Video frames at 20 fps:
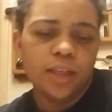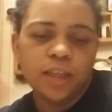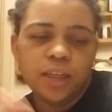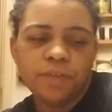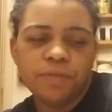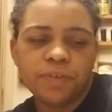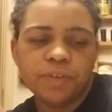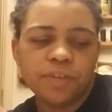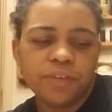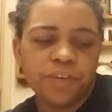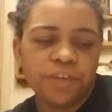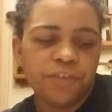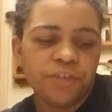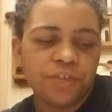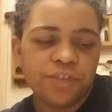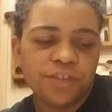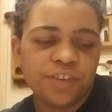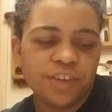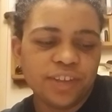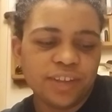it feels like you're
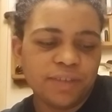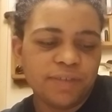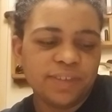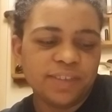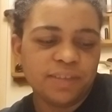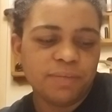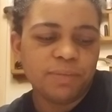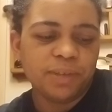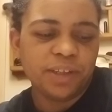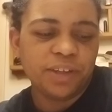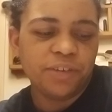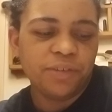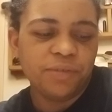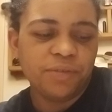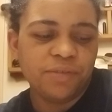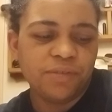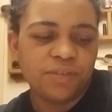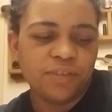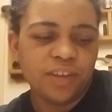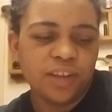just dealing with somebody
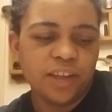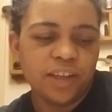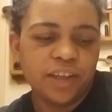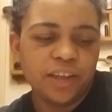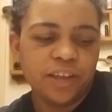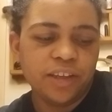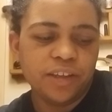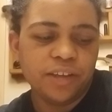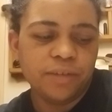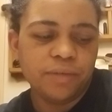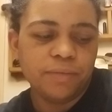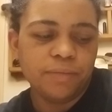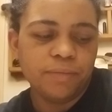who's like